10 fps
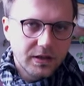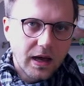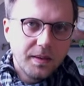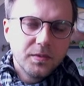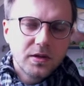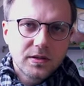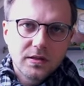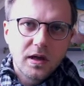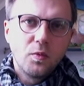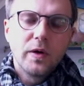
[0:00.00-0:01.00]
I'm not
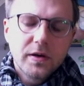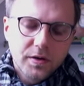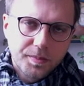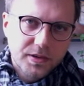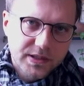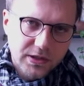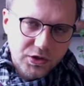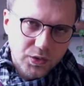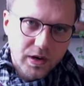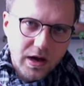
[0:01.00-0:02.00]
100%
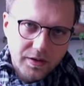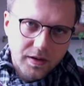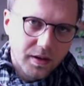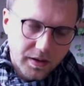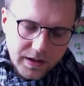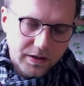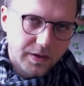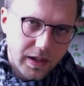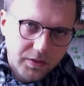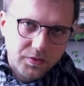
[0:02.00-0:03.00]
sure how how
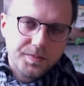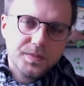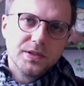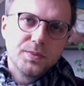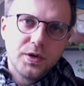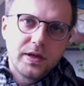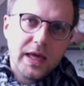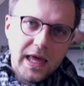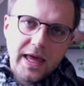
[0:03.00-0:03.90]
the group is working.